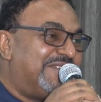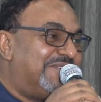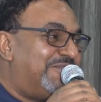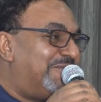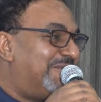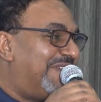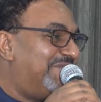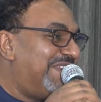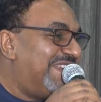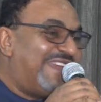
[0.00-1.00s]
You know, I
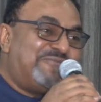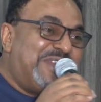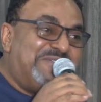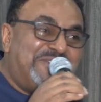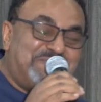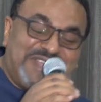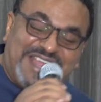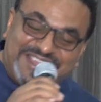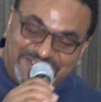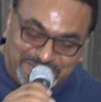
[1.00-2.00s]
mean, whenever I
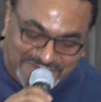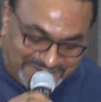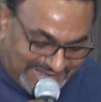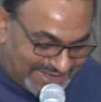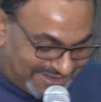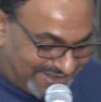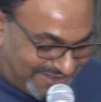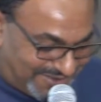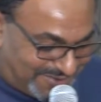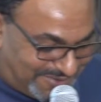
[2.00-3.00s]
hear about Canada,
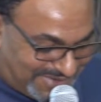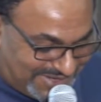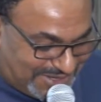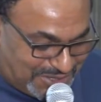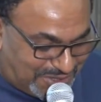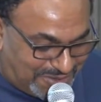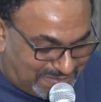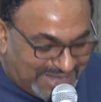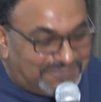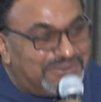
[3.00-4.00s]
you know,
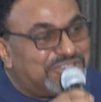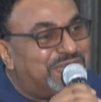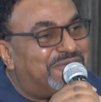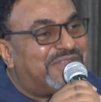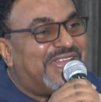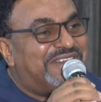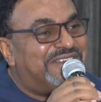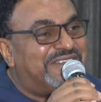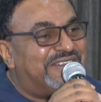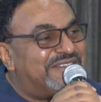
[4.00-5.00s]
my vision of
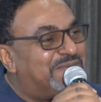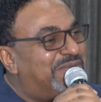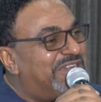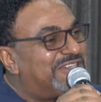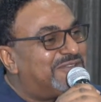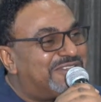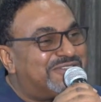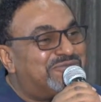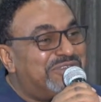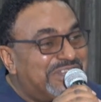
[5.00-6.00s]
Canada is a place
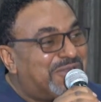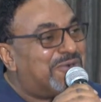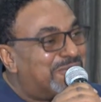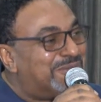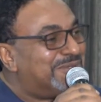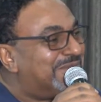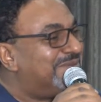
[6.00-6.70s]
that's really cold.